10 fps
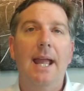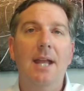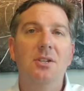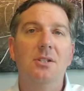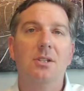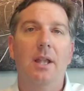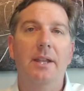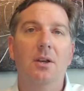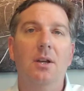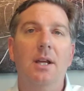
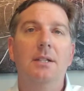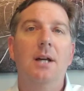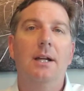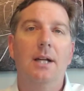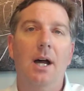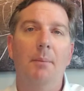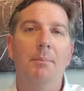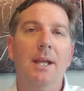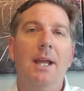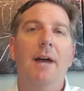agentslender.com.
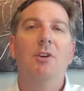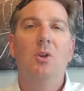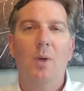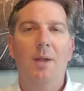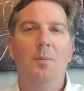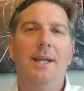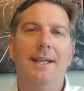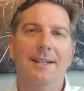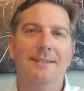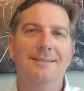Have a great weekend.